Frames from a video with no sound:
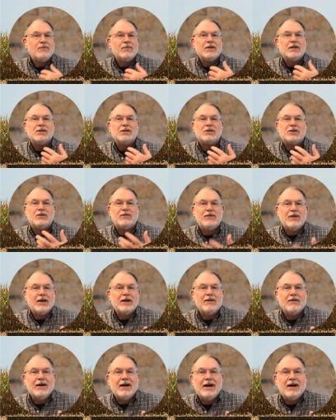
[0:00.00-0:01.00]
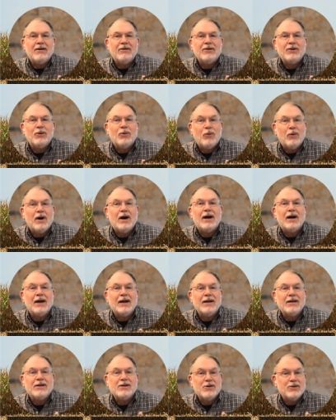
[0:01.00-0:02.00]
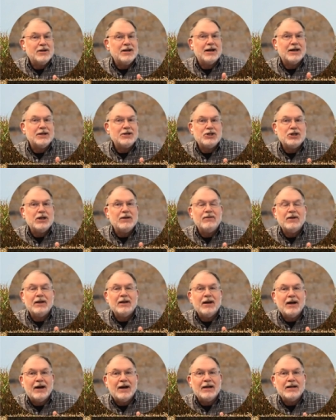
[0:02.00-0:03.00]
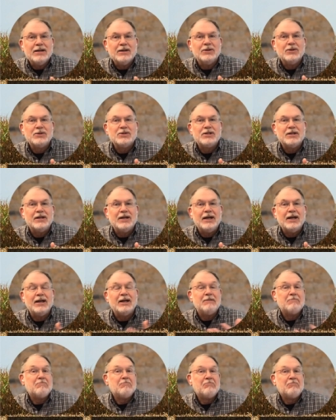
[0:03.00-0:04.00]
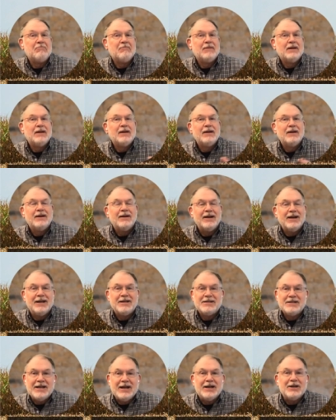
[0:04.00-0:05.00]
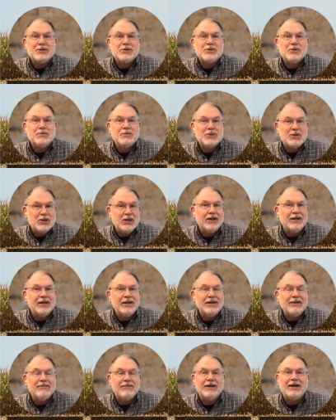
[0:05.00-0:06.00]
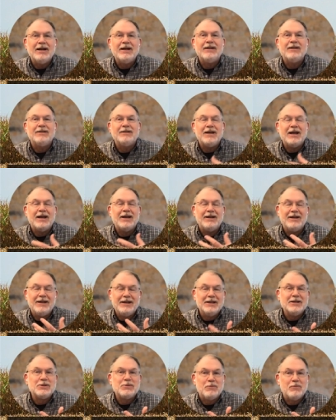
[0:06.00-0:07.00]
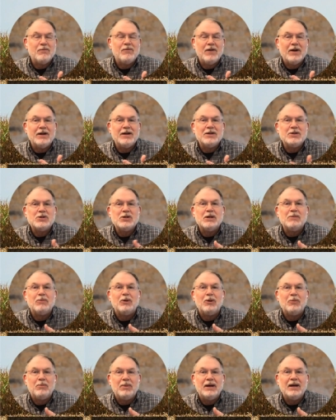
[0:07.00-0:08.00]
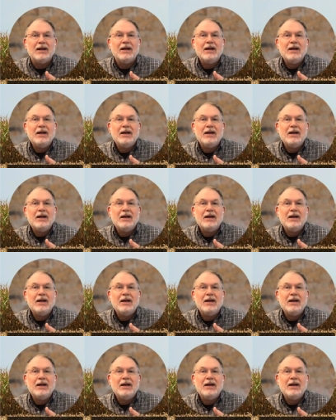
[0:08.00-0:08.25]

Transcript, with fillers: is to figure out why you're not achieving high yields today. That sounds silly, right? And, and it is very simple, but